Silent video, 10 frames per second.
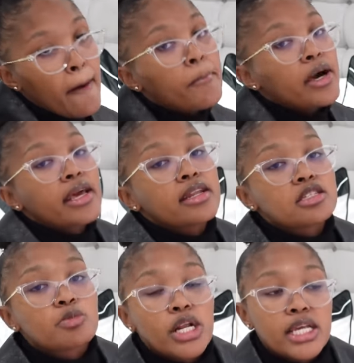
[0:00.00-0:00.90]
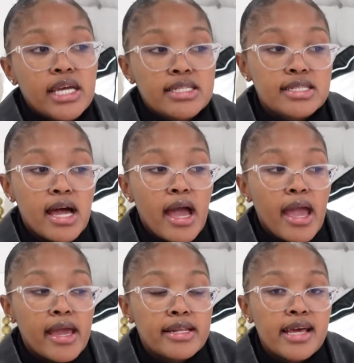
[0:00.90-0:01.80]
but it is polyester
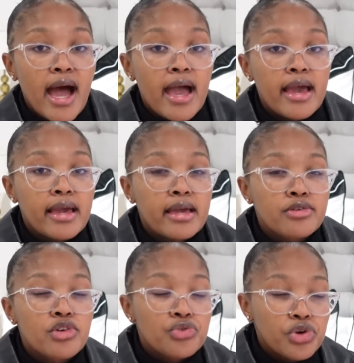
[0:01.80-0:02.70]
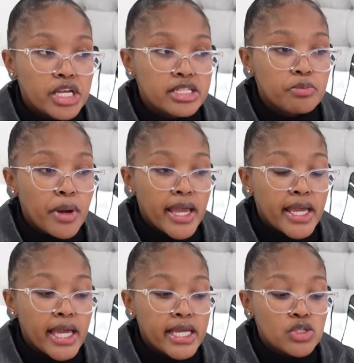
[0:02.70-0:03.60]
and I regret
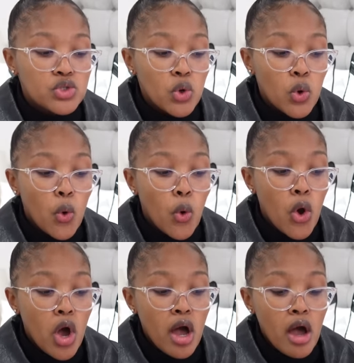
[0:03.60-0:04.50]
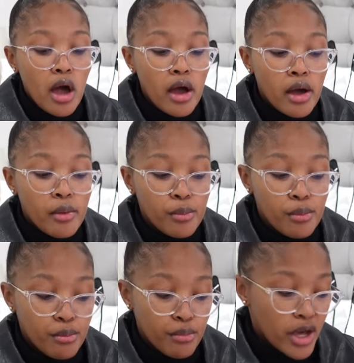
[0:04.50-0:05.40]
buying it so
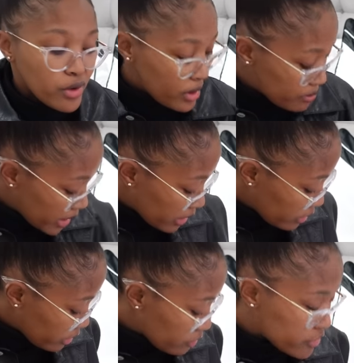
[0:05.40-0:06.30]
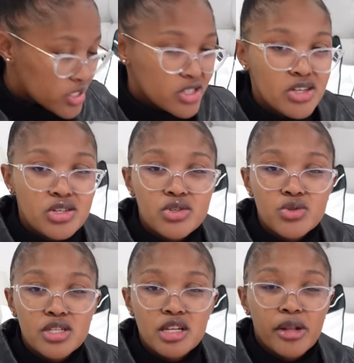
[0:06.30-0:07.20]
um, I don't want my visitors
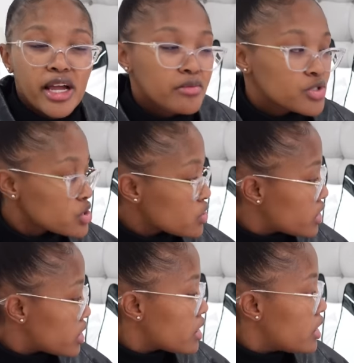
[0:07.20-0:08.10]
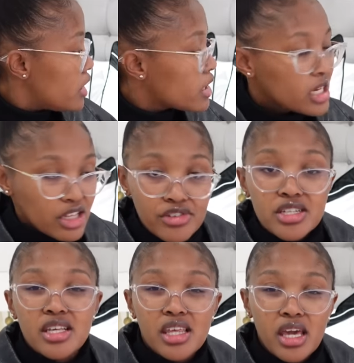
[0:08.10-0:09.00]
to sleep like I'm just gonna leave
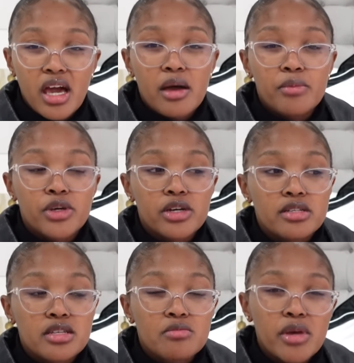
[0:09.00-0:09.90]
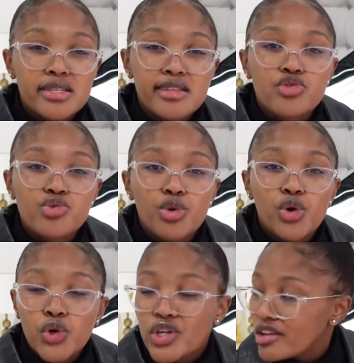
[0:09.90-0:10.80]
it here because it makes the room
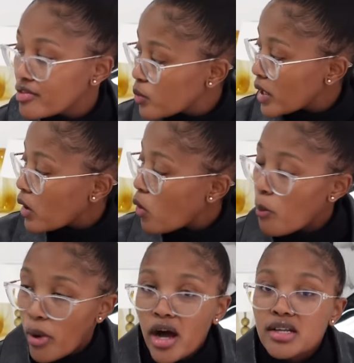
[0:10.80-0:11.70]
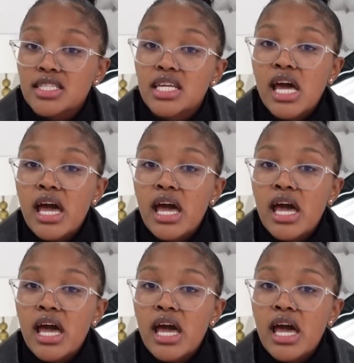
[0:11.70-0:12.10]
look good even when I go past